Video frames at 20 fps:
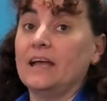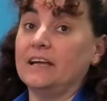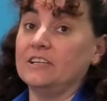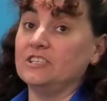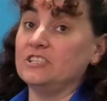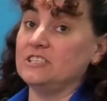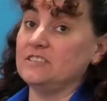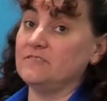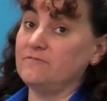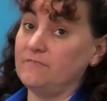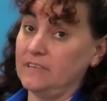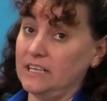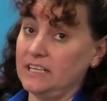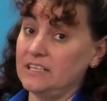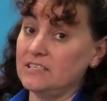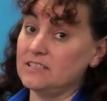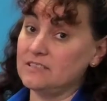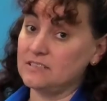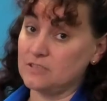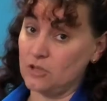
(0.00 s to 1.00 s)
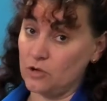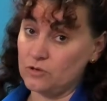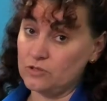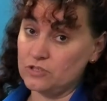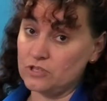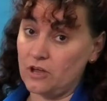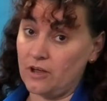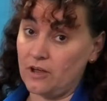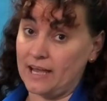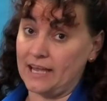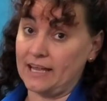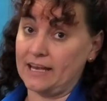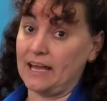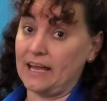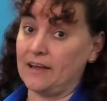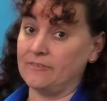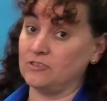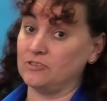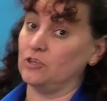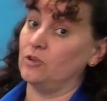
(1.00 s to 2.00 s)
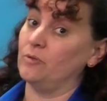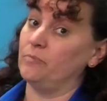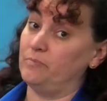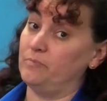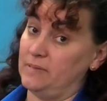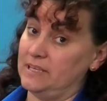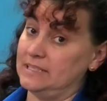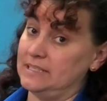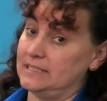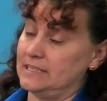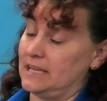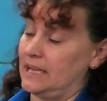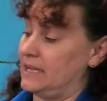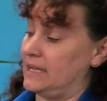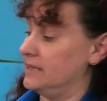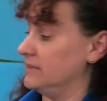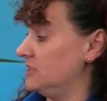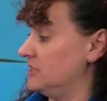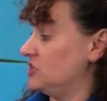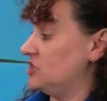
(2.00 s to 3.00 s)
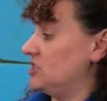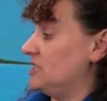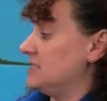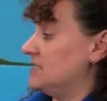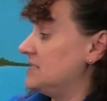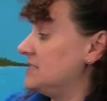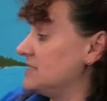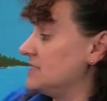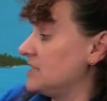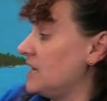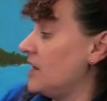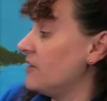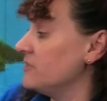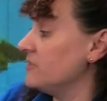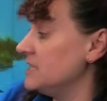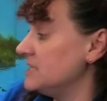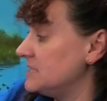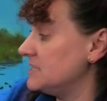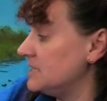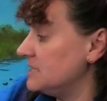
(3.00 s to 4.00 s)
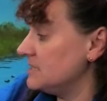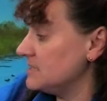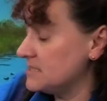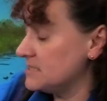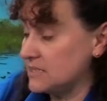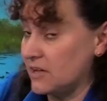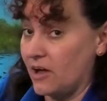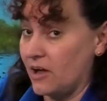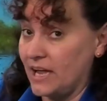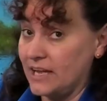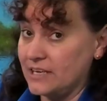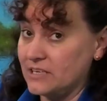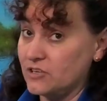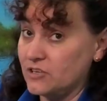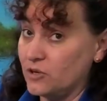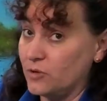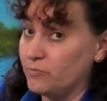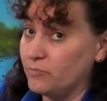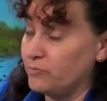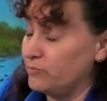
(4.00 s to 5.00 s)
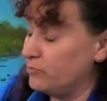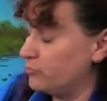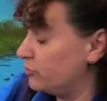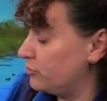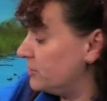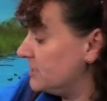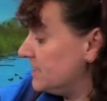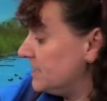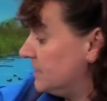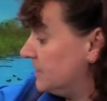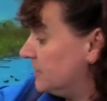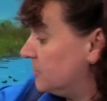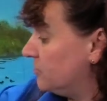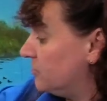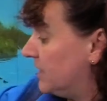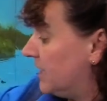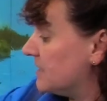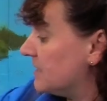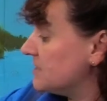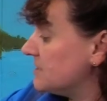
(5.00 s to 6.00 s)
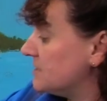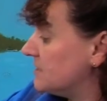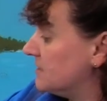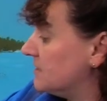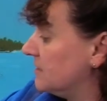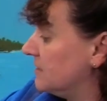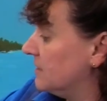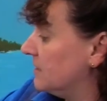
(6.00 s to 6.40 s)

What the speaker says: And she's feeling so tired after her big day that she scurries inside her pretty little nest